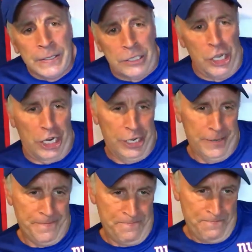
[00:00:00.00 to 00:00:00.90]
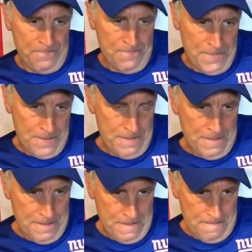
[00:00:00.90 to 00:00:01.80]
Look,
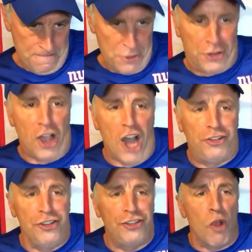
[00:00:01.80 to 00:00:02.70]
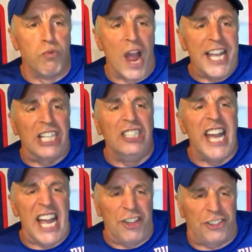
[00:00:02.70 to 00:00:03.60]
the Chargers rank
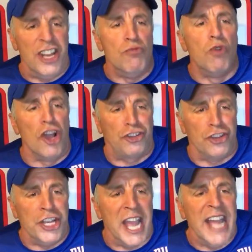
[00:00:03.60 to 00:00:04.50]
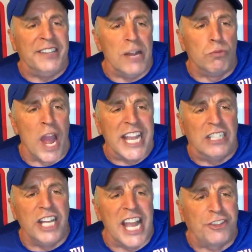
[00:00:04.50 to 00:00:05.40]
last in rushing, and they
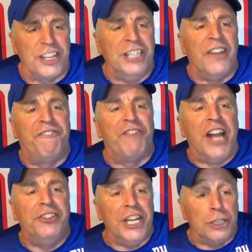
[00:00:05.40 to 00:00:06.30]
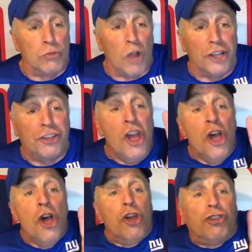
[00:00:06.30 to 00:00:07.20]
rank last in defending the rush.
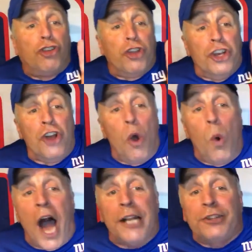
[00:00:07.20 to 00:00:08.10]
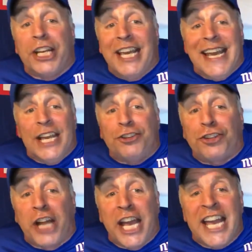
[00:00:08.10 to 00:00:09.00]
So you know what the key
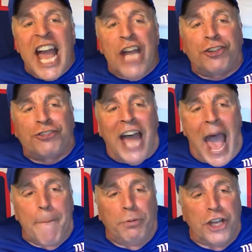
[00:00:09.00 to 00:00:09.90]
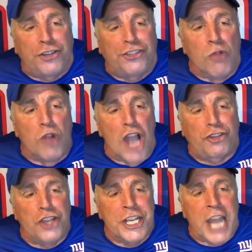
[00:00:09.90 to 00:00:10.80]
is today? Establish the
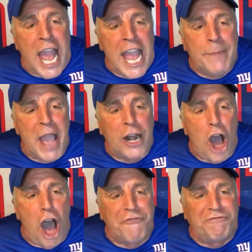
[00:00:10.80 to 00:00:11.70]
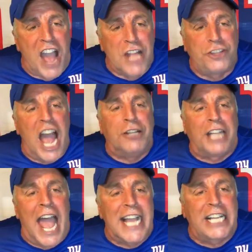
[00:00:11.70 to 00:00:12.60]
rushing game and offense
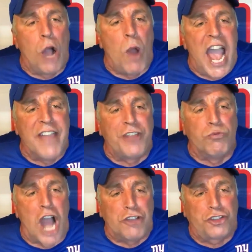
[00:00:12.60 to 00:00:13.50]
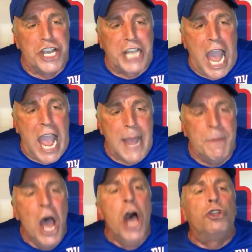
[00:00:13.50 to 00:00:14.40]
and take away the rushing
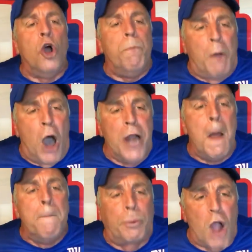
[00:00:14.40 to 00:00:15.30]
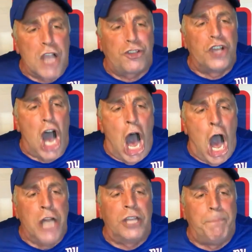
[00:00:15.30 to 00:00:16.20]
game to put pressure
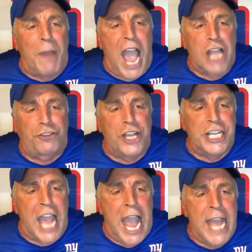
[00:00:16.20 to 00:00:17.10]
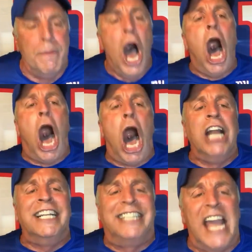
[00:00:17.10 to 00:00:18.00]
on the passing game
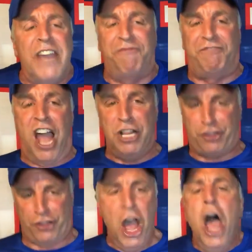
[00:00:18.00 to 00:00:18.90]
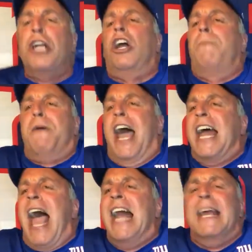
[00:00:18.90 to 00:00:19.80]
on defense. Could it be
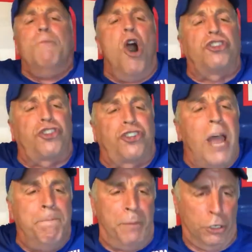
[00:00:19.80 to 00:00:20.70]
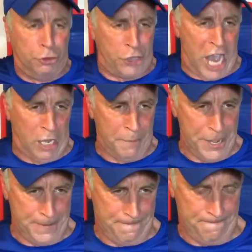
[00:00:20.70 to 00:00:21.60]
any more simple,
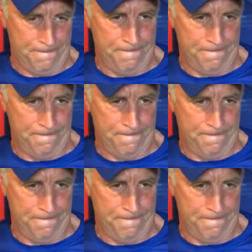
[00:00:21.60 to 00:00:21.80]
gentlemen?